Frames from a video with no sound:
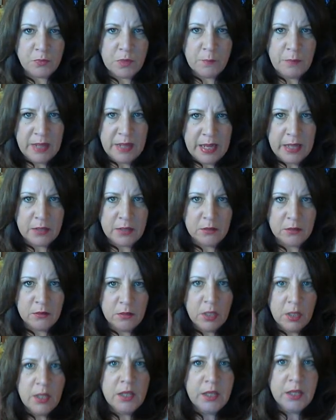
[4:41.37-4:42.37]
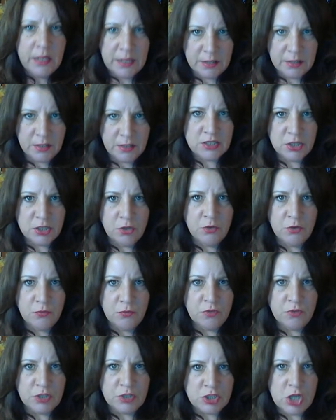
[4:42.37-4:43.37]
panel until
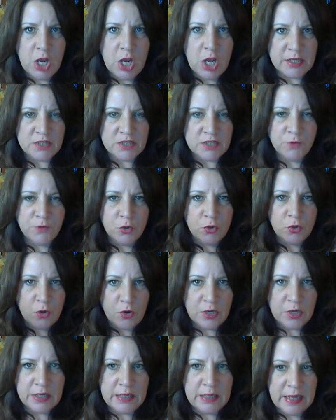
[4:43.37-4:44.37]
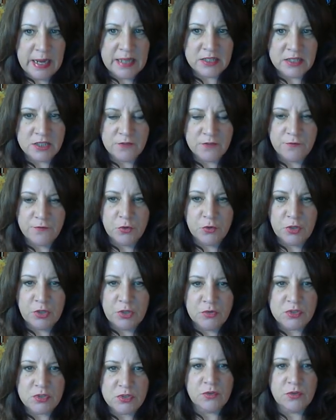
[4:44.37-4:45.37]
the dog is full grown and has the full
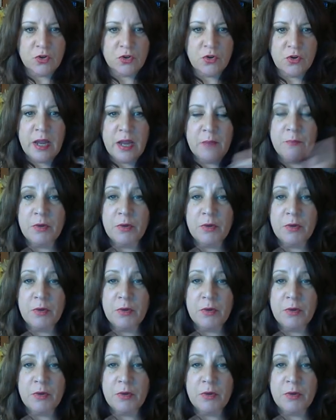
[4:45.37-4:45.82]
use of the crate.